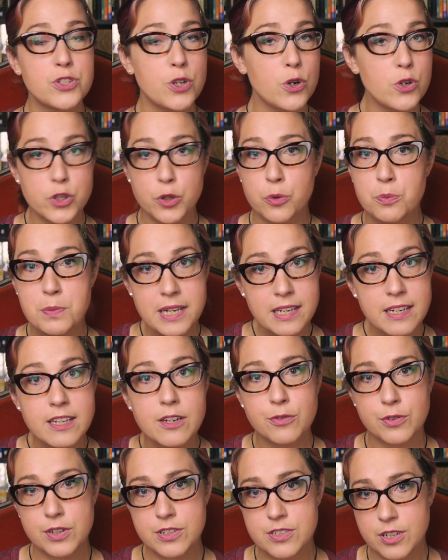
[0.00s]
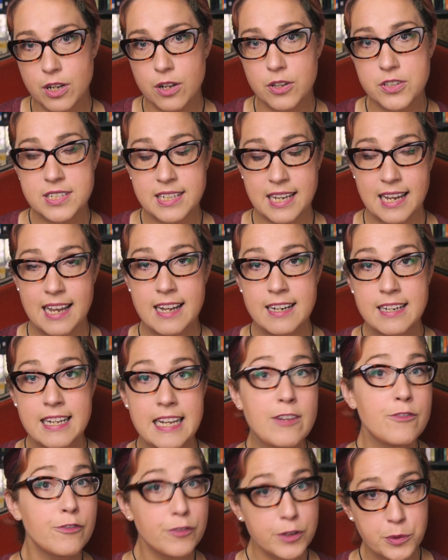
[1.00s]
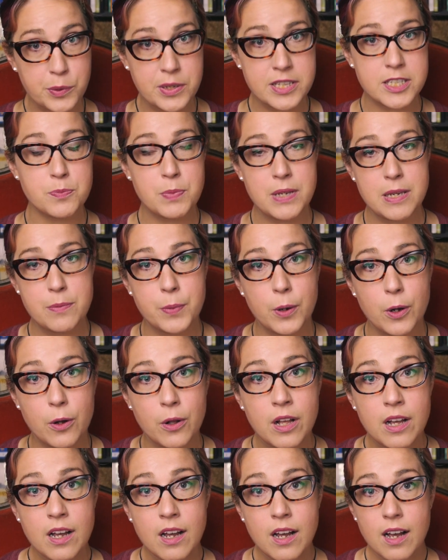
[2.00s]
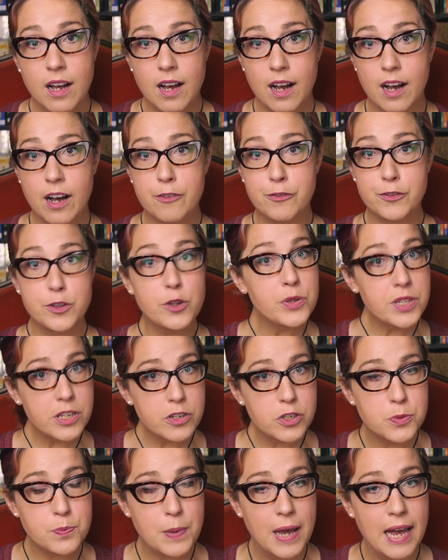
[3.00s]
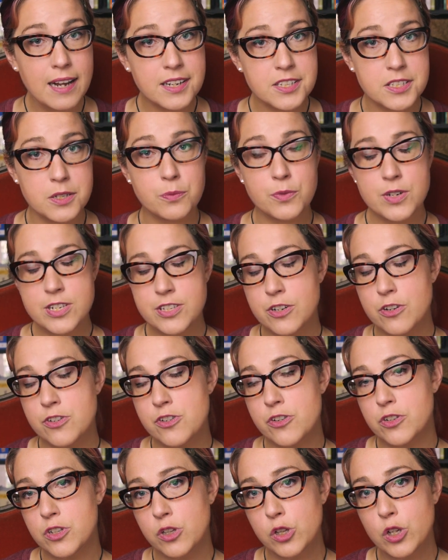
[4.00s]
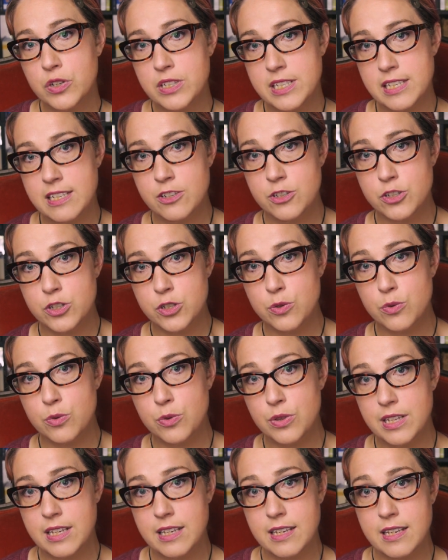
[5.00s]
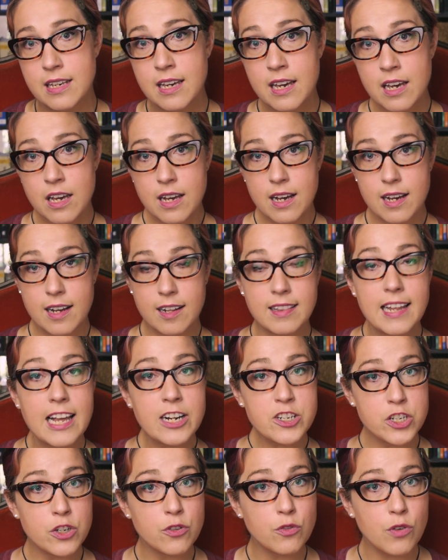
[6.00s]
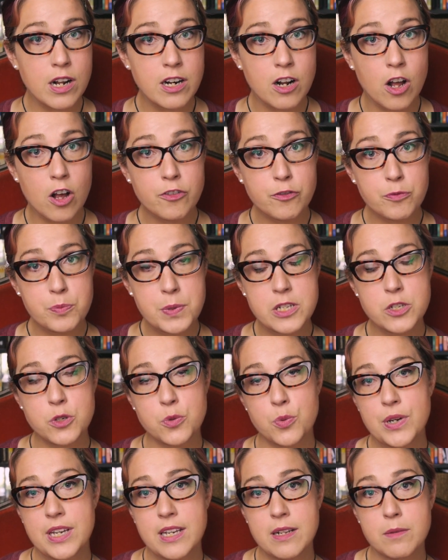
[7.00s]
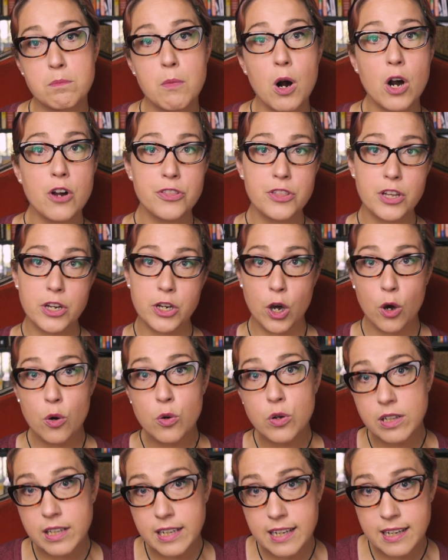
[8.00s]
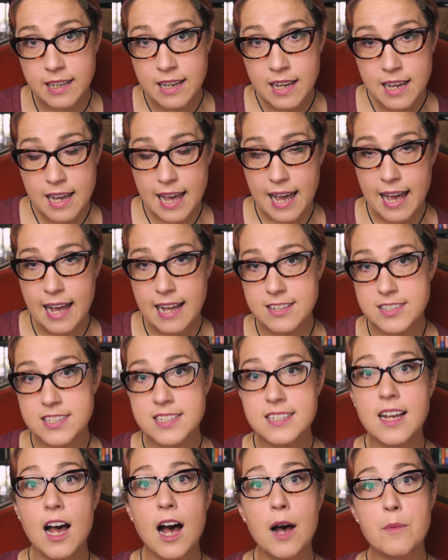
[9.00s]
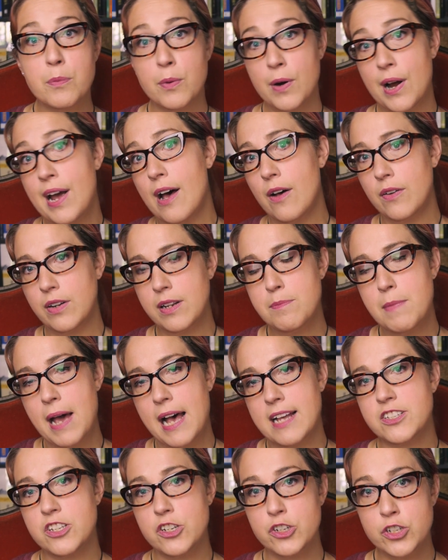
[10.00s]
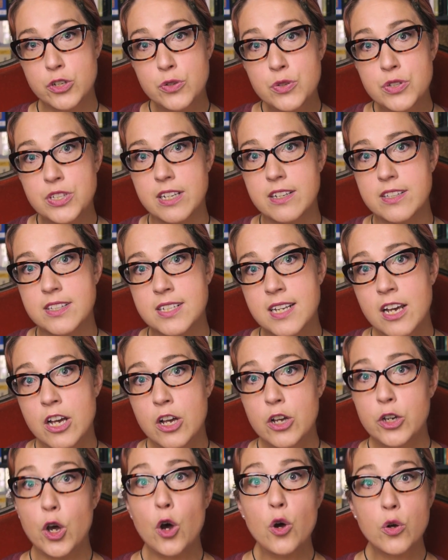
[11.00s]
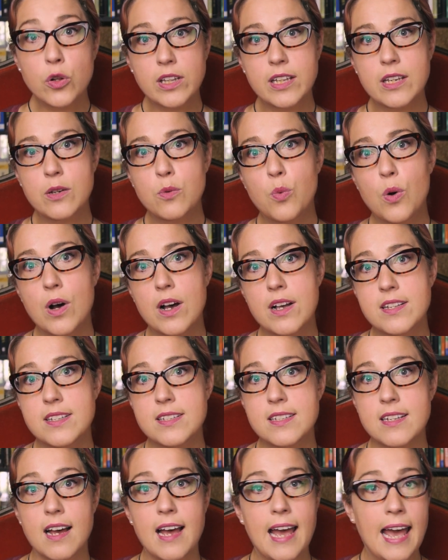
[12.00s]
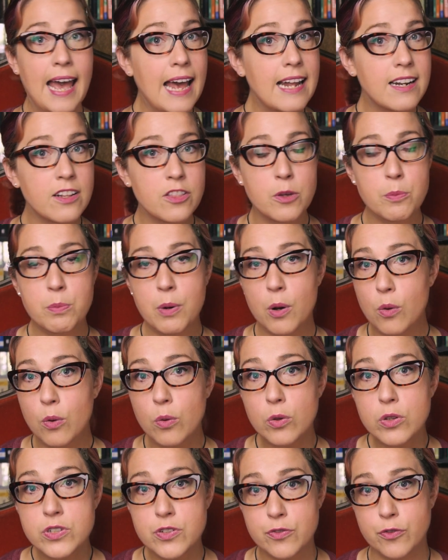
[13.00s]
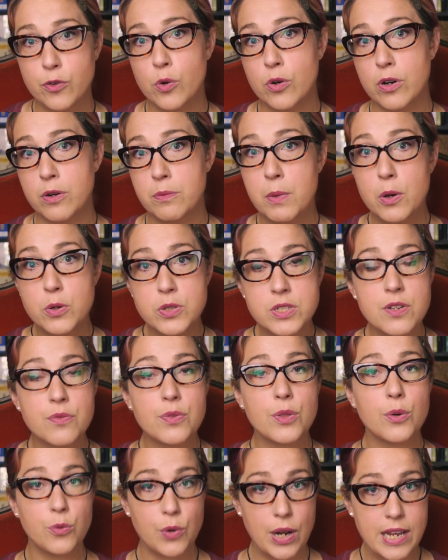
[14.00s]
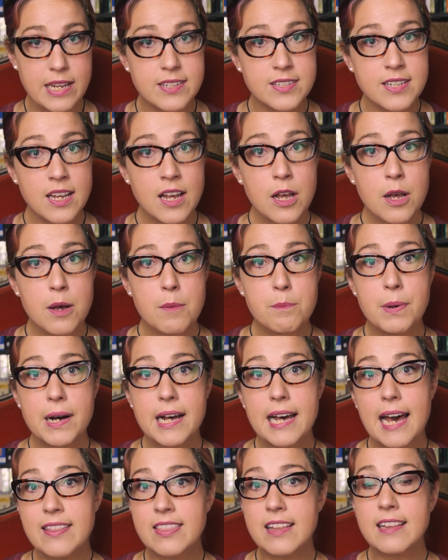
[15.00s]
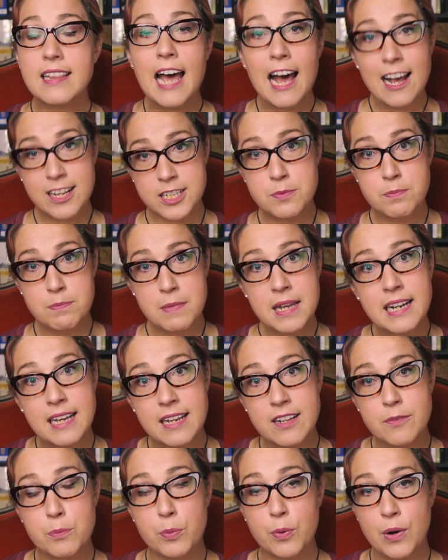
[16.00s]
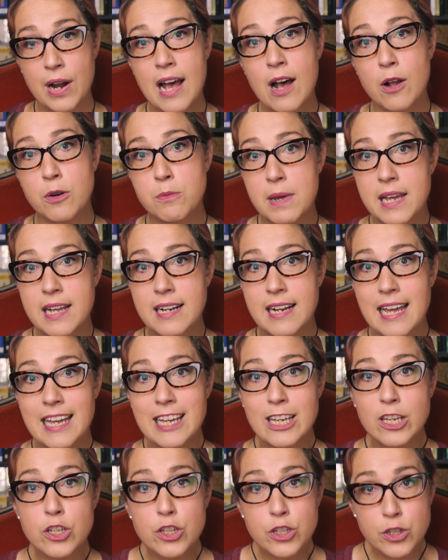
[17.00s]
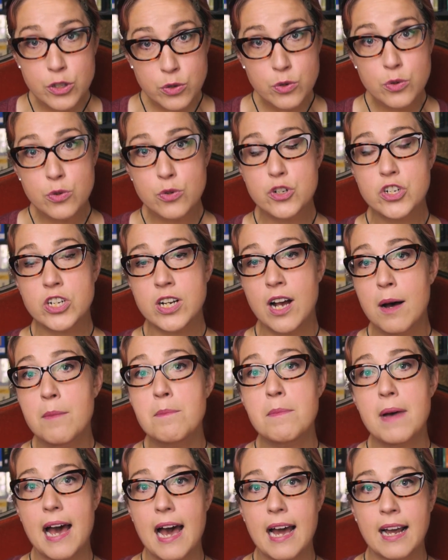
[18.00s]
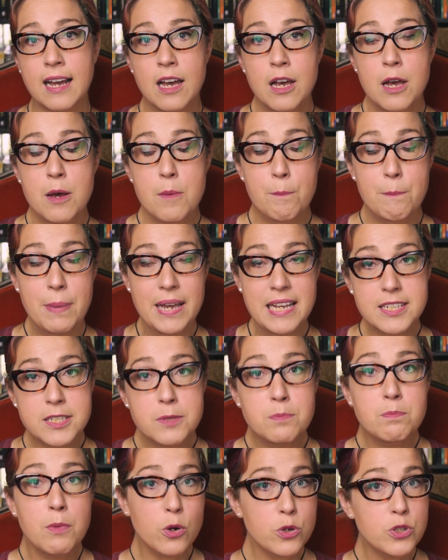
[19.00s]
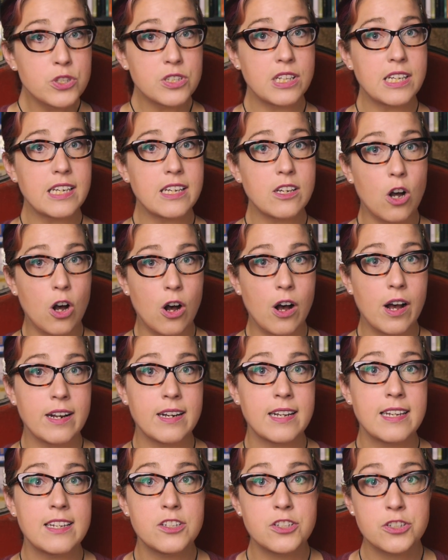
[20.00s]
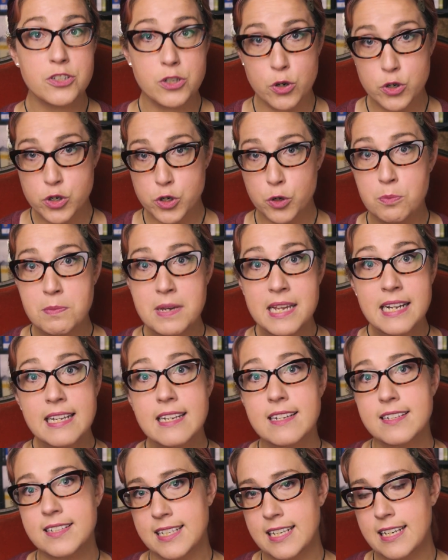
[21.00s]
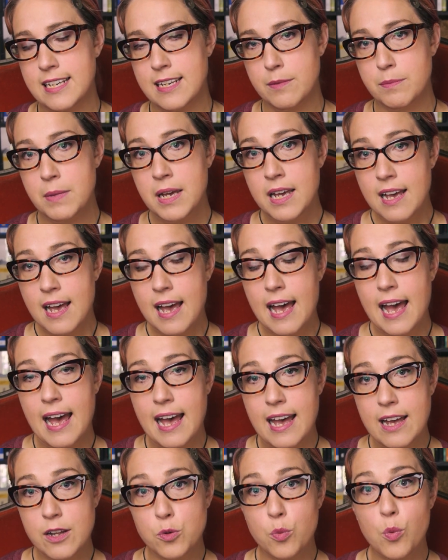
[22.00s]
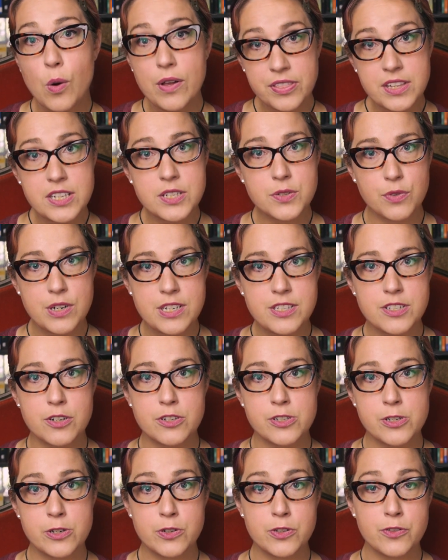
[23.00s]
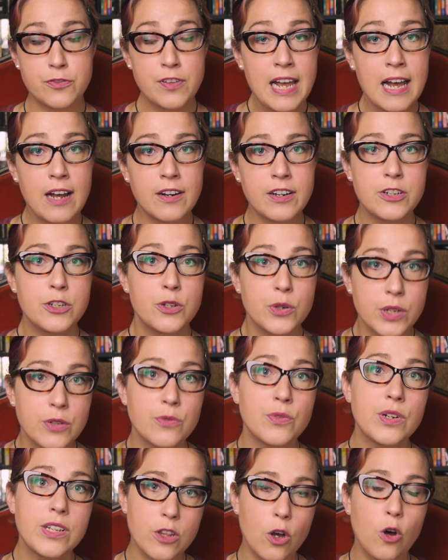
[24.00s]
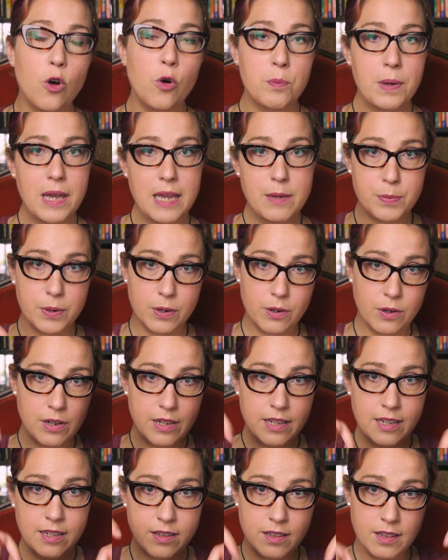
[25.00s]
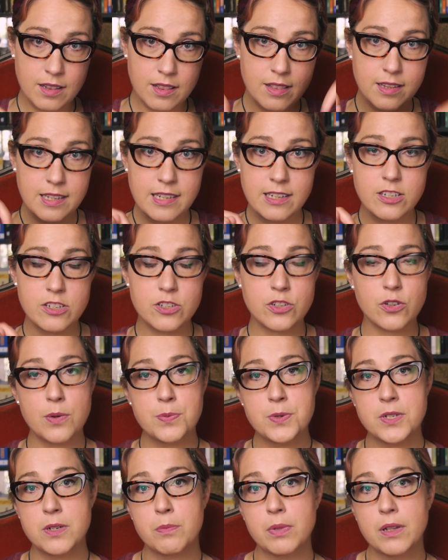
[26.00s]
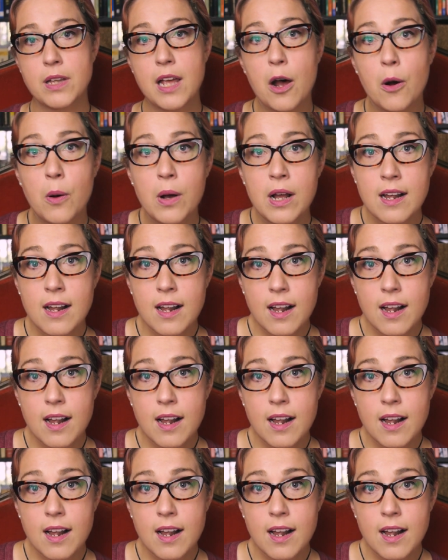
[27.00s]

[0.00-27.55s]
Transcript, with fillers: social media results can influence people. A few years back, some researchers looked into the election runoff between Martha Coakley and Scott Brown in Massachusetts. Coakley was ahead in the polls for most of the race, but at the last minute, Brown made a huge comeback based mostly on his social media team. And what these researchers found, and you can read the whole paper in the description below,